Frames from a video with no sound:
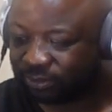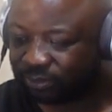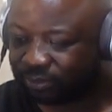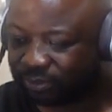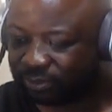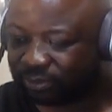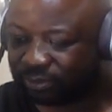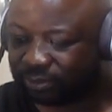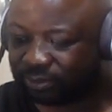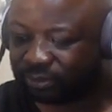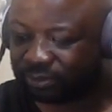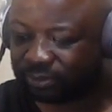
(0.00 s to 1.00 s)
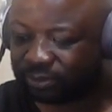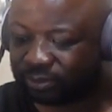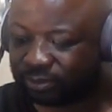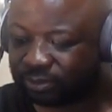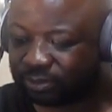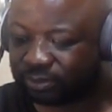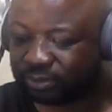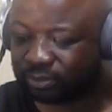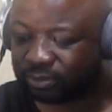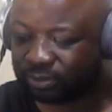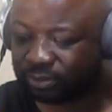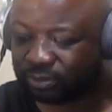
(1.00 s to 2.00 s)

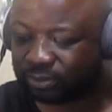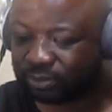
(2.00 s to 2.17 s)
No words are spoken by the person on screen.